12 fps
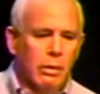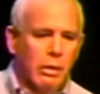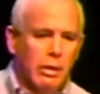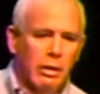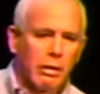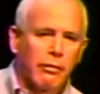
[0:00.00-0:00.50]

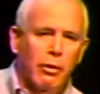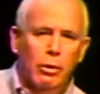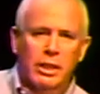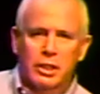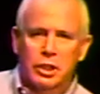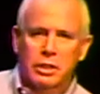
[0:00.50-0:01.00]
Their
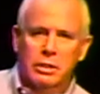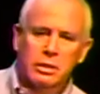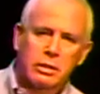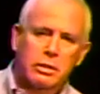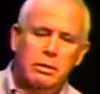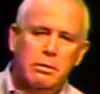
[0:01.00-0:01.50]

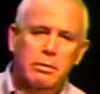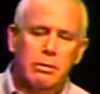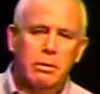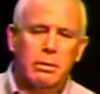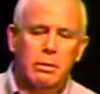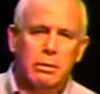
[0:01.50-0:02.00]
volitions,
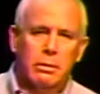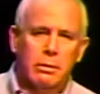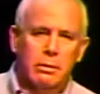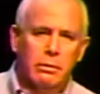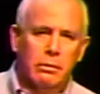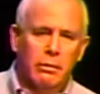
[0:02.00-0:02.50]

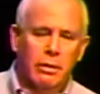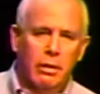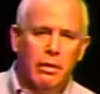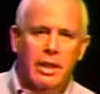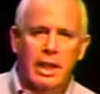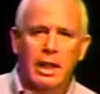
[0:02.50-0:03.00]

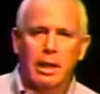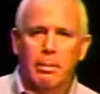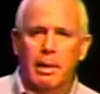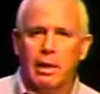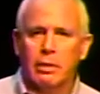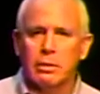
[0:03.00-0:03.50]
their thinking
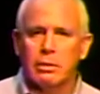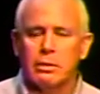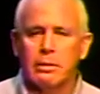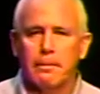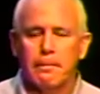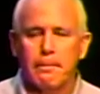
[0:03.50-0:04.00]
patterns.